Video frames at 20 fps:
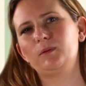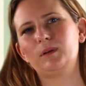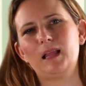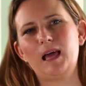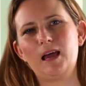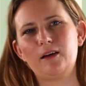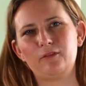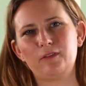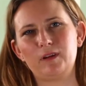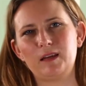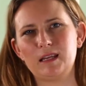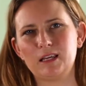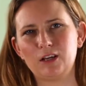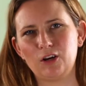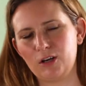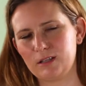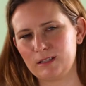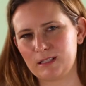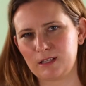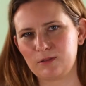will have any
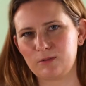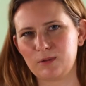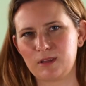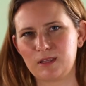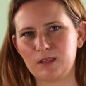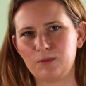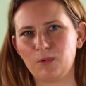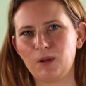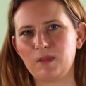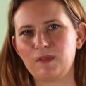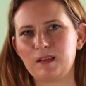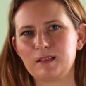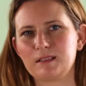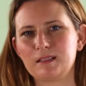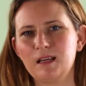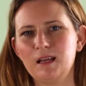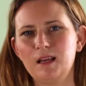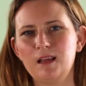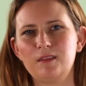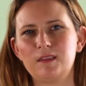contact with, and one
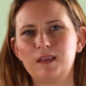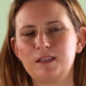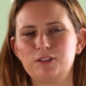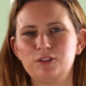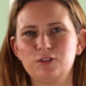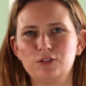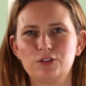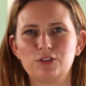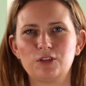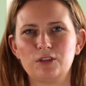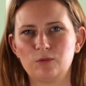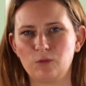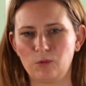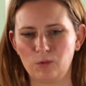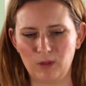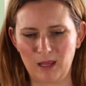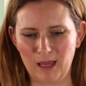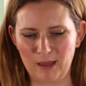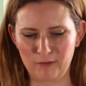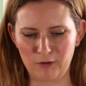that you should
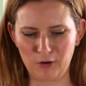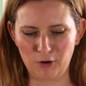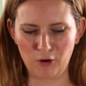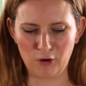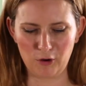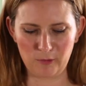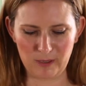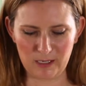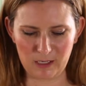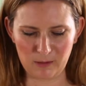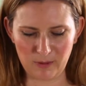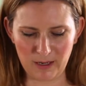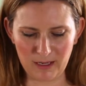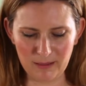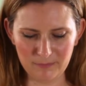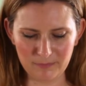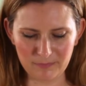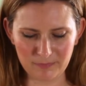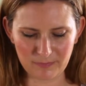all have at home anyway.